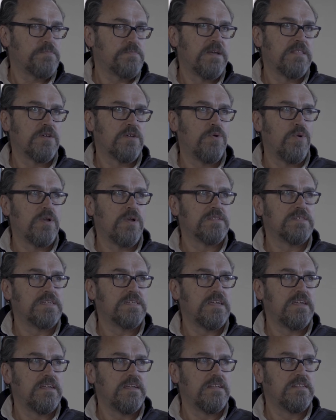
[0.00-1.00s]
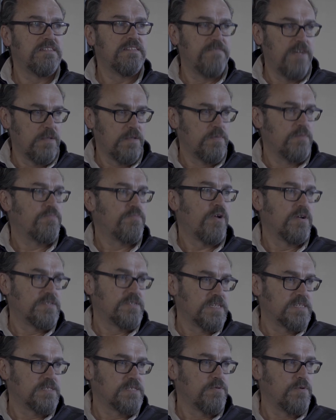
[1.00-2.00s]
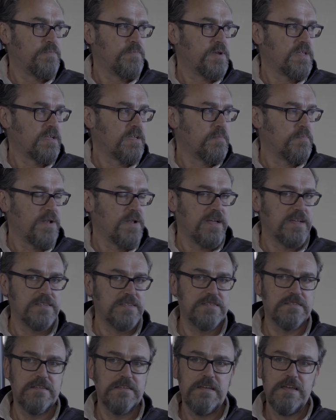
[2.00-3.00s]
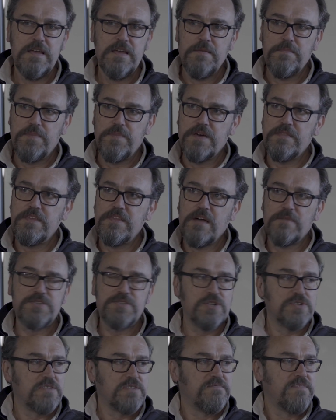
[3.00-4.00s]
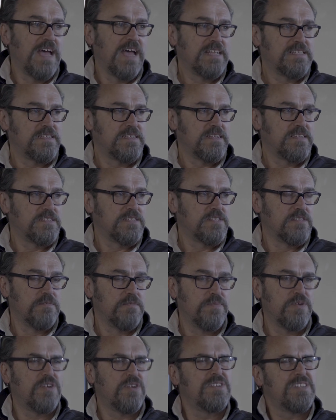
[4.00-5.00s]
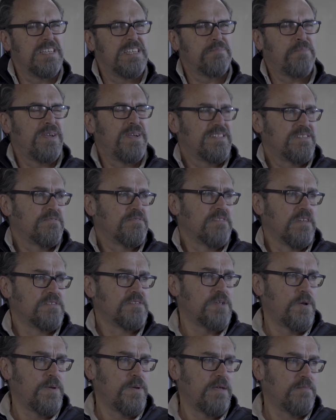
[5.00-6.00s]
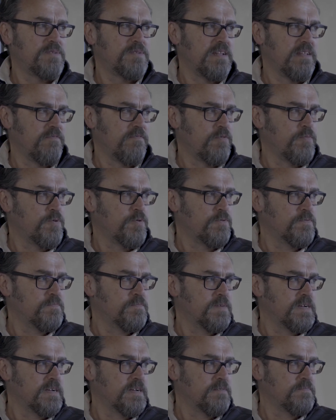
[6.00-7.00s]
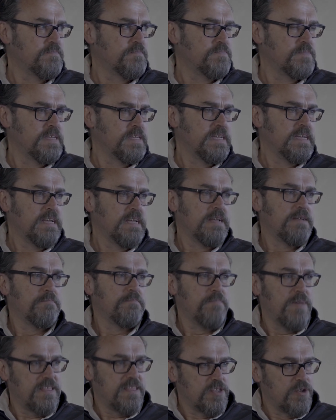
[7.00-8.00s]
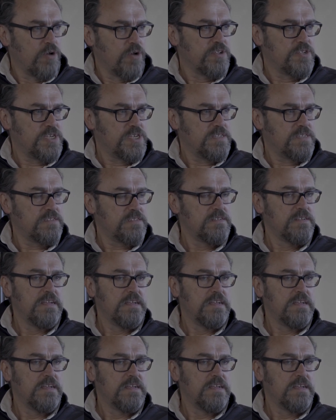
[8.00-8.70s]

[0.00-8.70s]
about the quality development process that we're putting in place. But the upshot of that is that because it's based on those OEM deliverable methodologies,